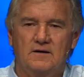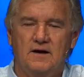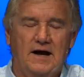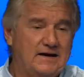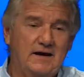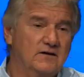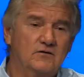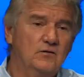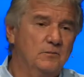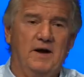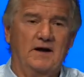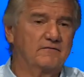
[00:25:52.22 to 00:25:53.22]
I can't do a
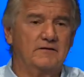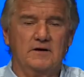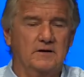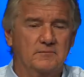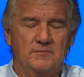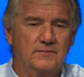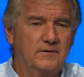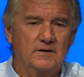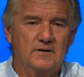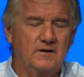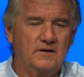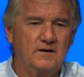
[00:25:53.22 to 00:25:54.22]
backflip.
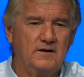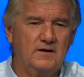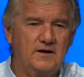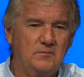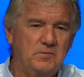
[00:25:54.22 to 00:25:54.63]
It'd